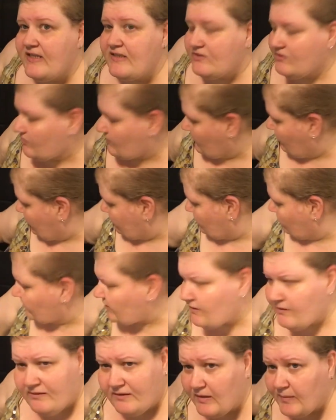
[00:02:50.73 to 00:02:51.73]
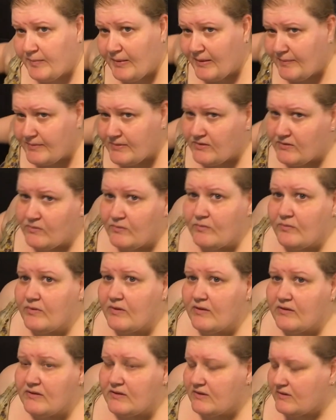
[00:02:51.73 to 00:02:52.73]
ask you guys, what do you think Bobby's doing with
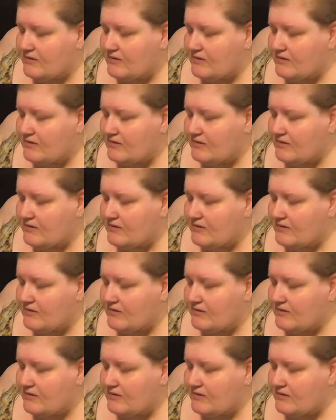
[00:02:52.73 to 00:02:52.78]
all this